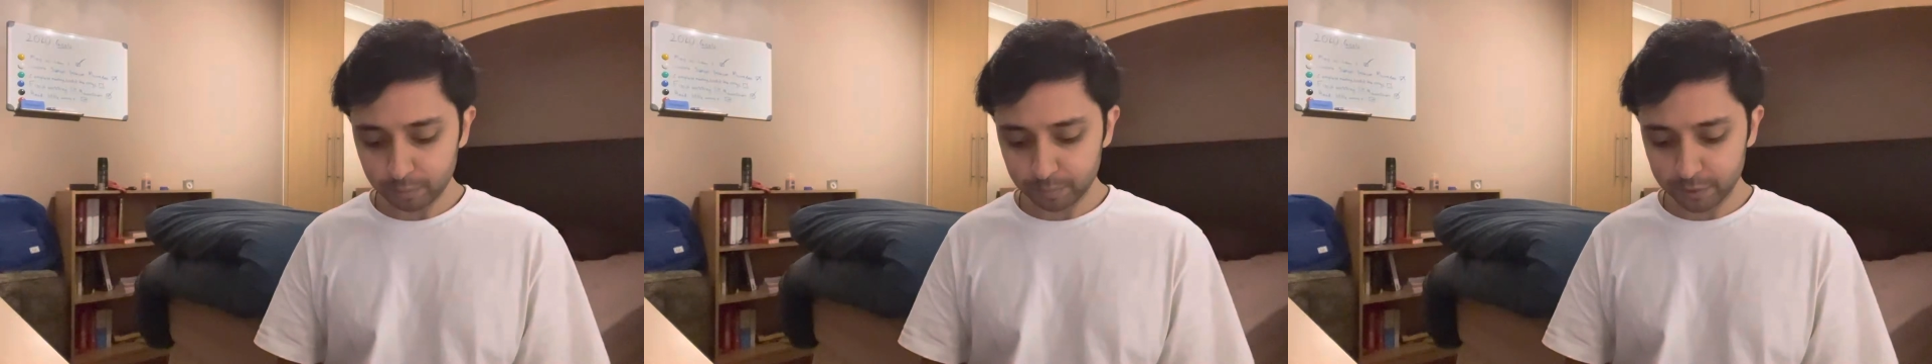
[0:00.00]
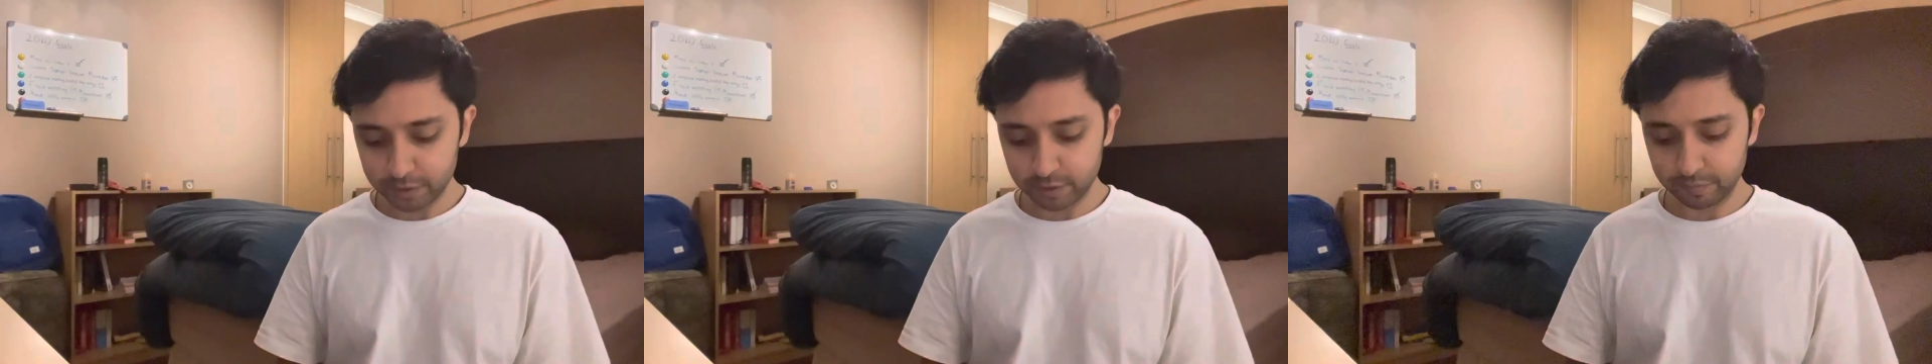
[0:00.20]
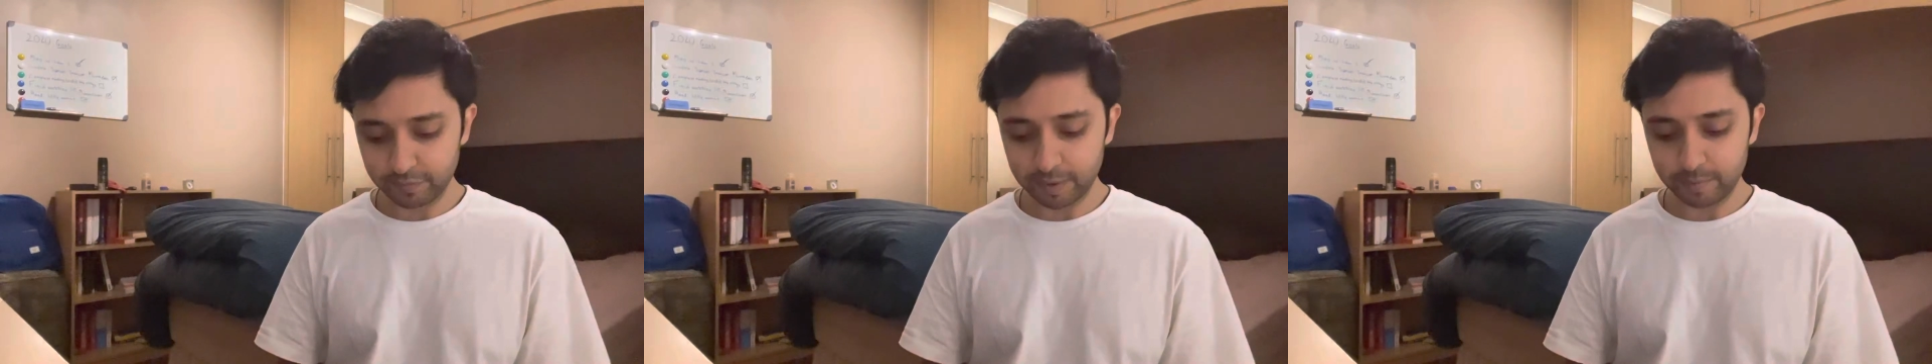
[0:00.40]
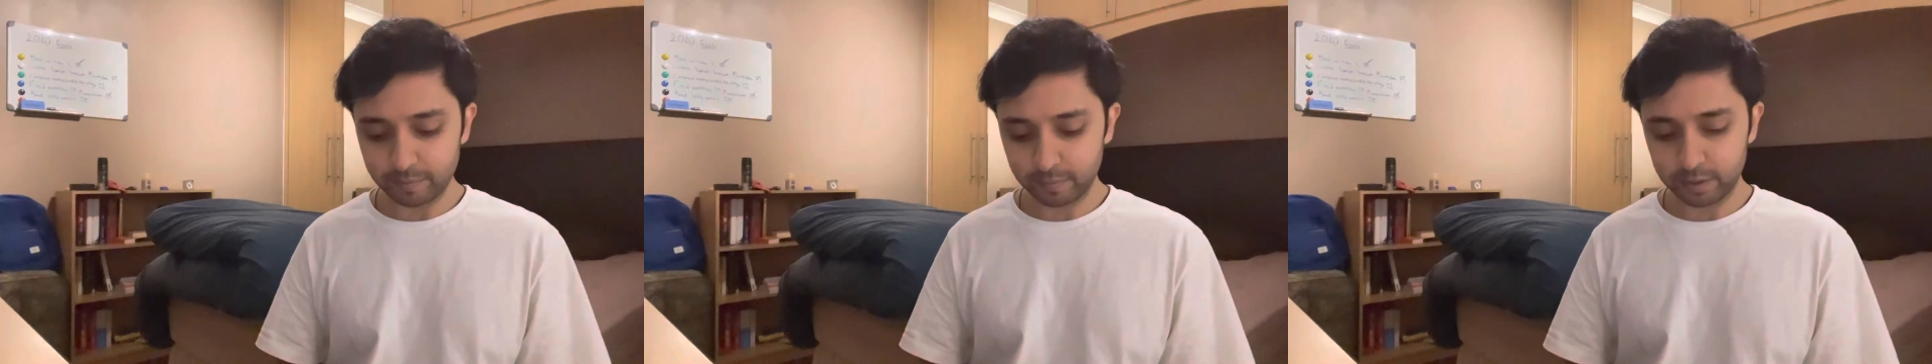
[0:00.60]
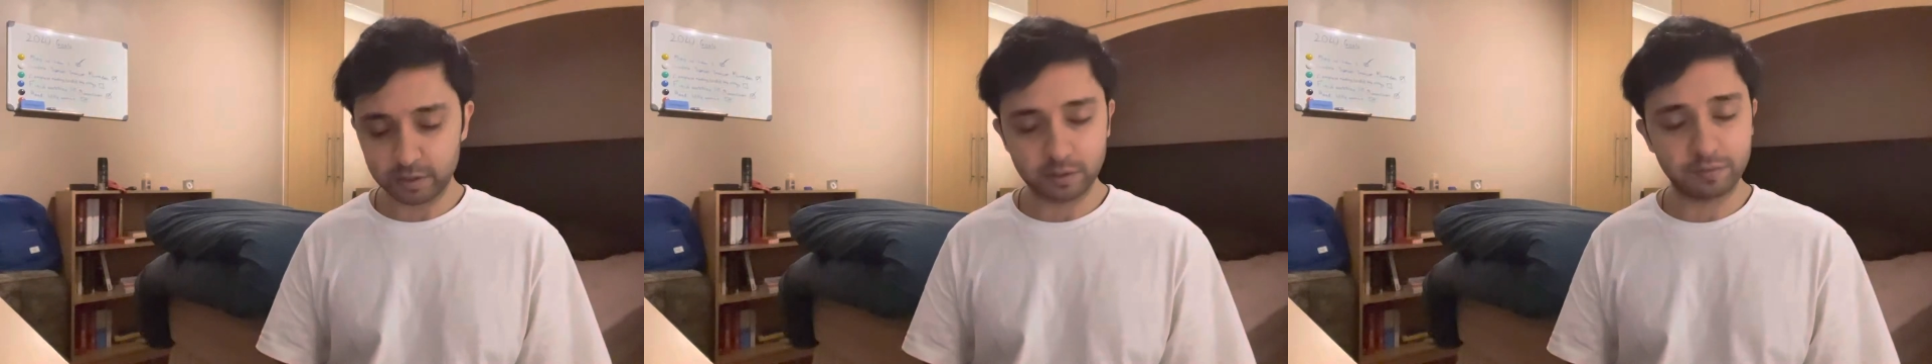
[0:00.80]

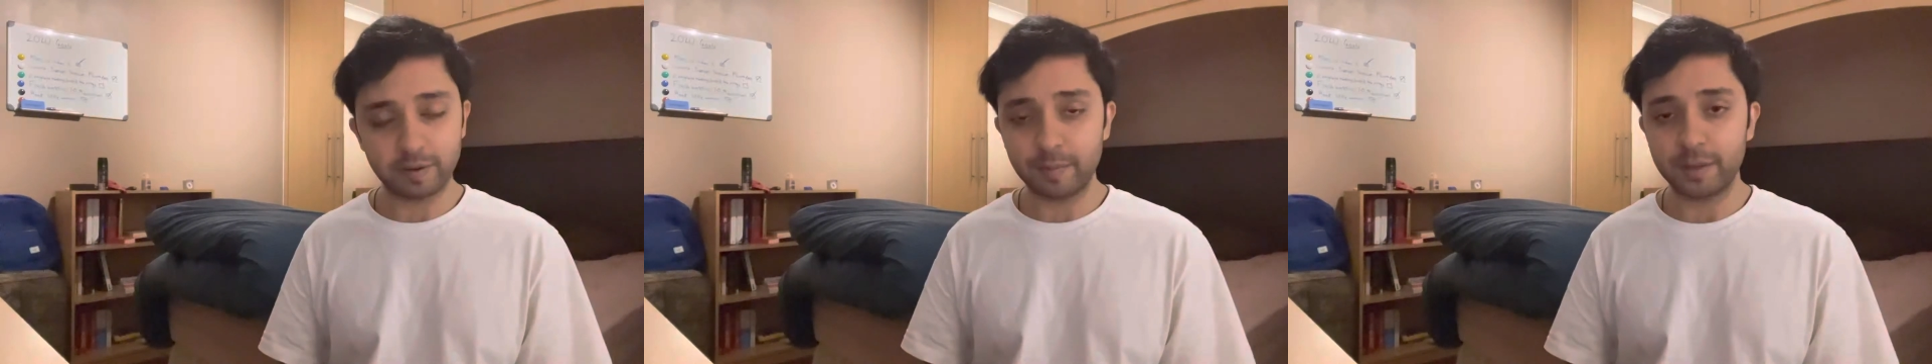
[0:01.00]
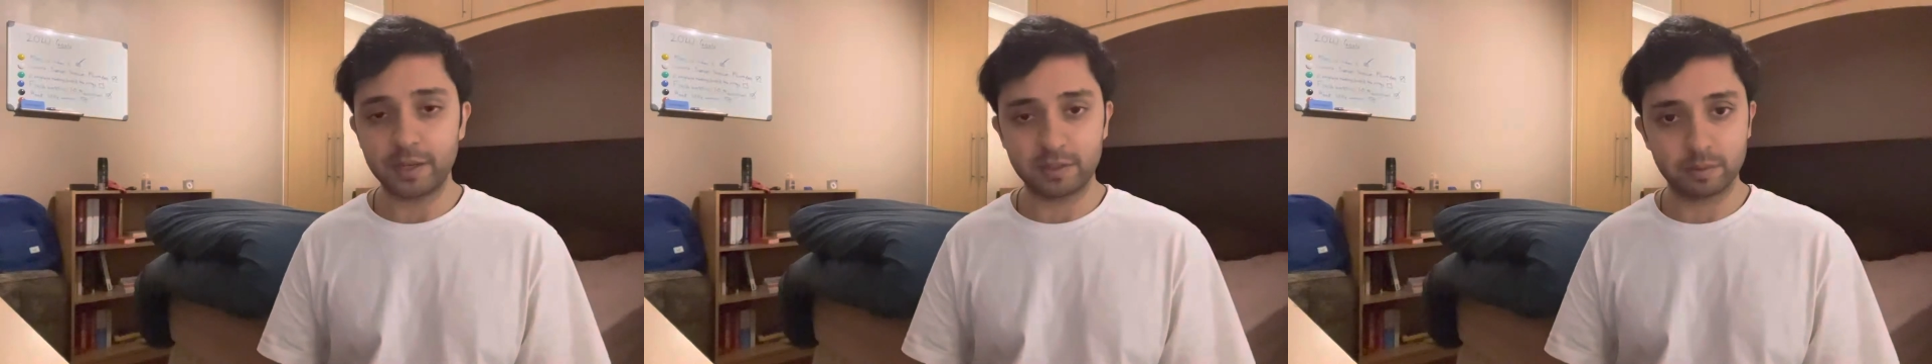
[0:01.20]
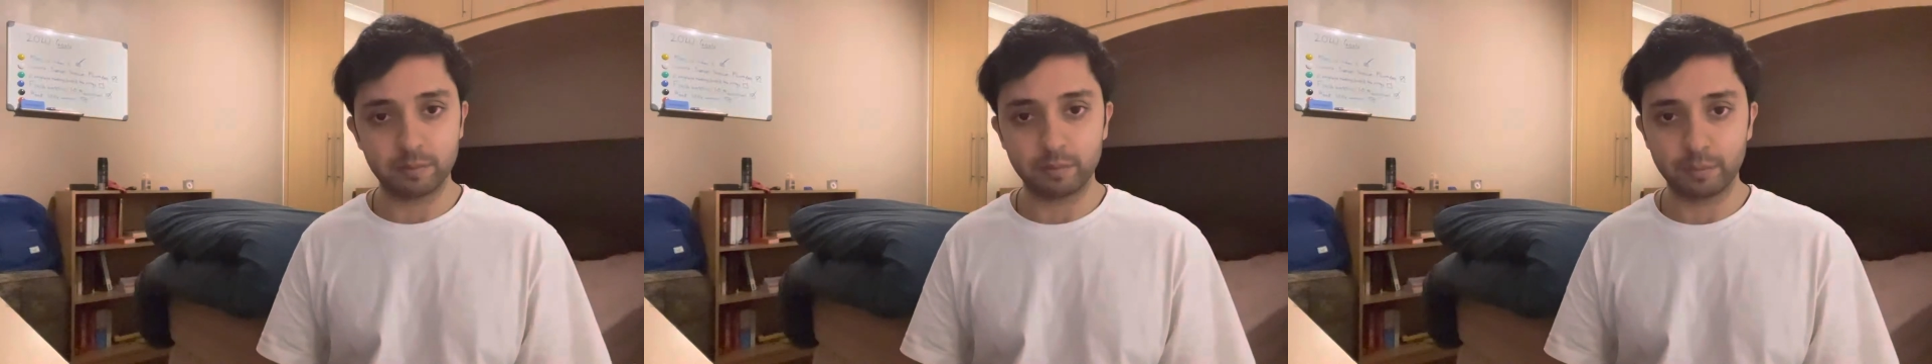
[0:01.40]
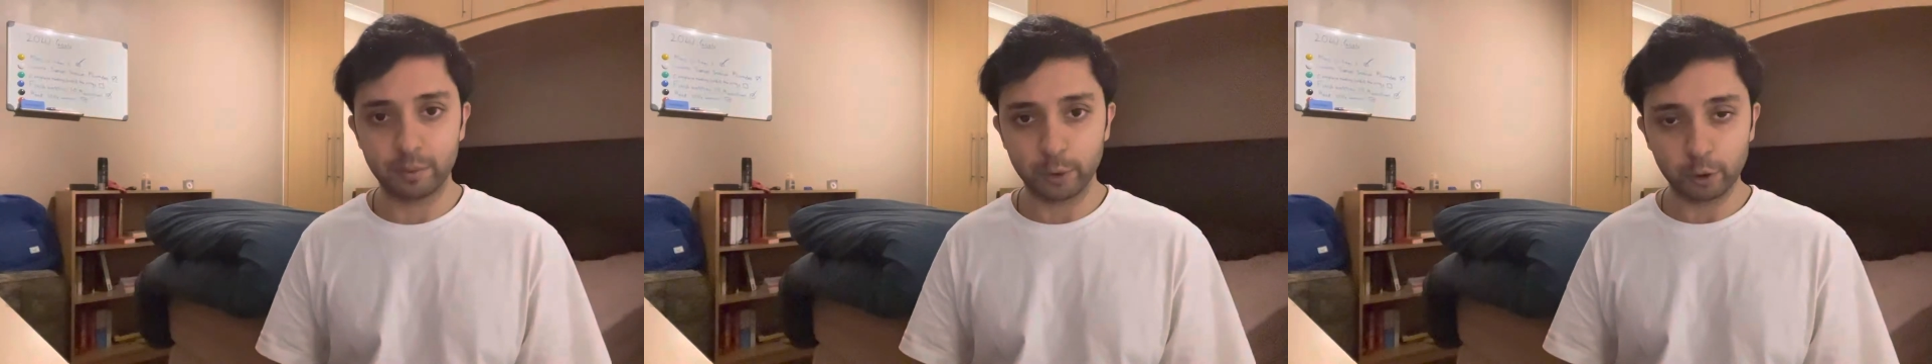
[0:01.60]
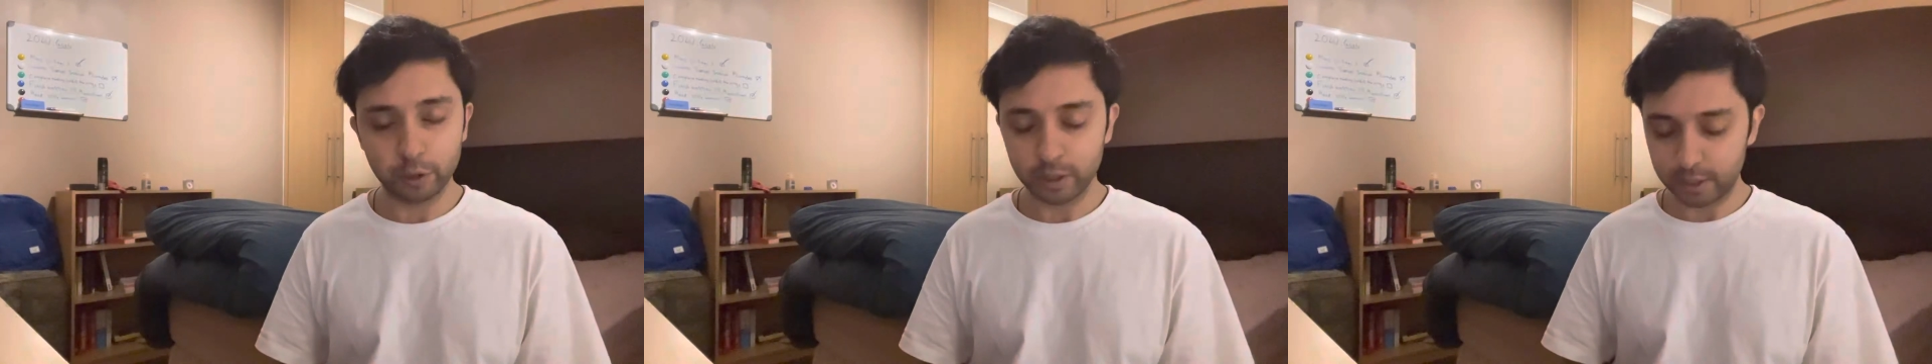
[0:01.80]
a feminism
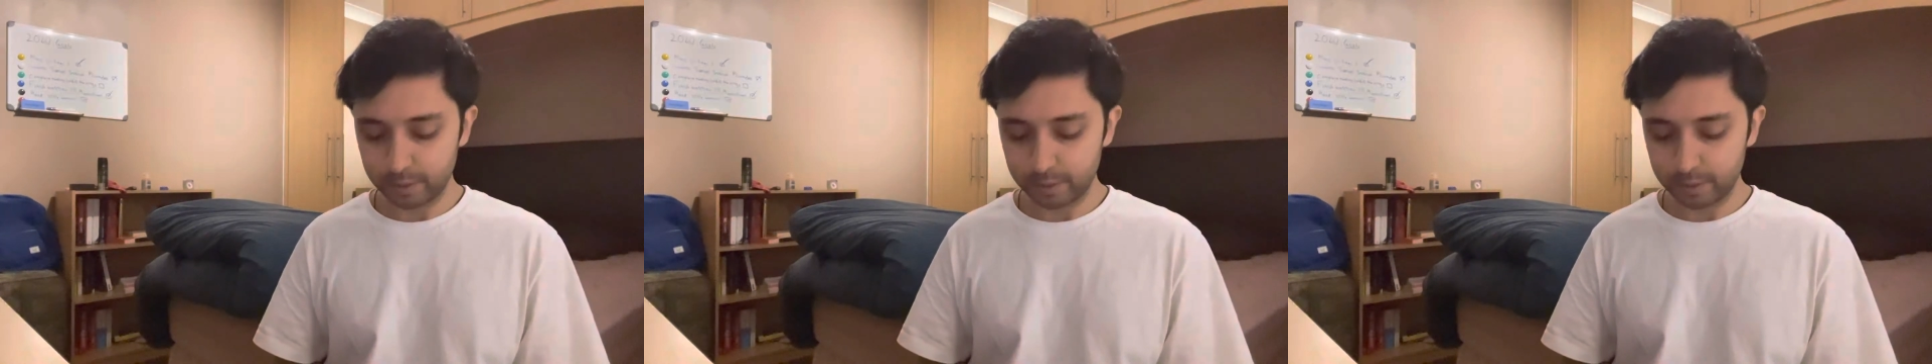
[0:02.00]
book.